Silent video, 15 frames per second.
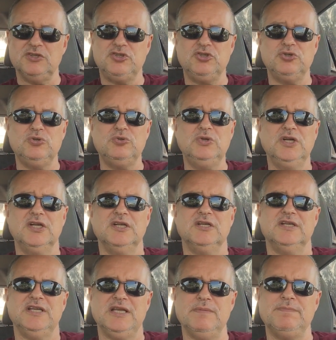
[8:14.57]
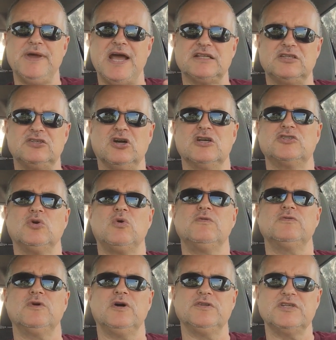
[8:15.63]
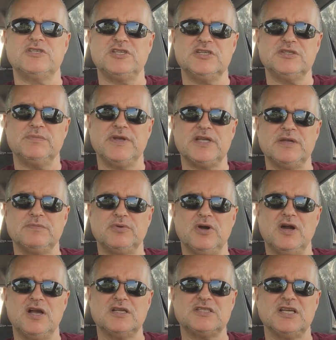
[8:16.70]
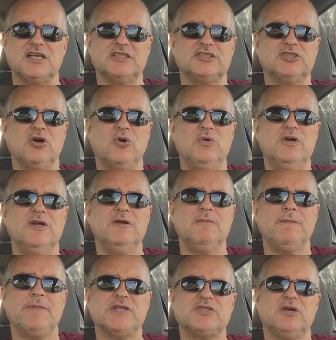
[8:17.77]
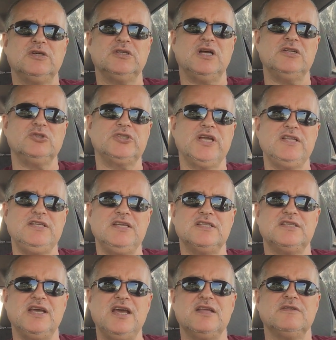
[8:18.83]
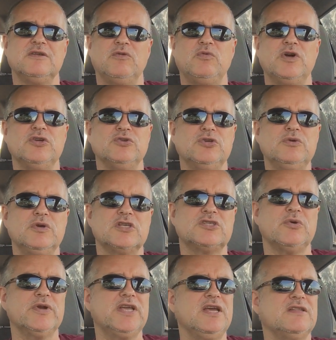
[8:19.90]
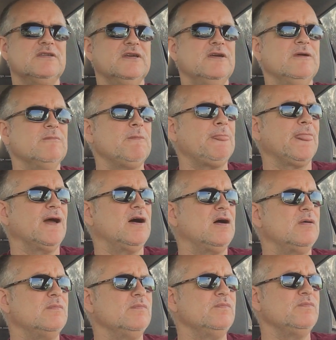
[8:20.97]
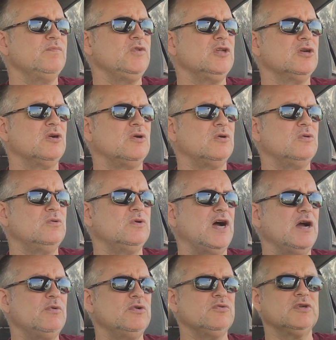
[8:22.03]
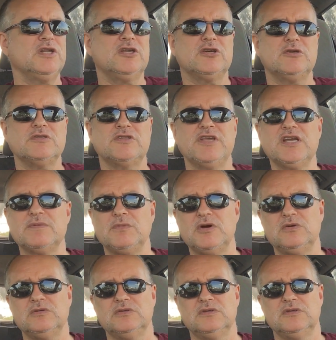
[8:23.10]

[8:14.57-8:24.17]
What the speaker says: to impact the dog's overall decision-making process. So that's all. Understand the intent of what you're doing. So again, I would really encourage you to think about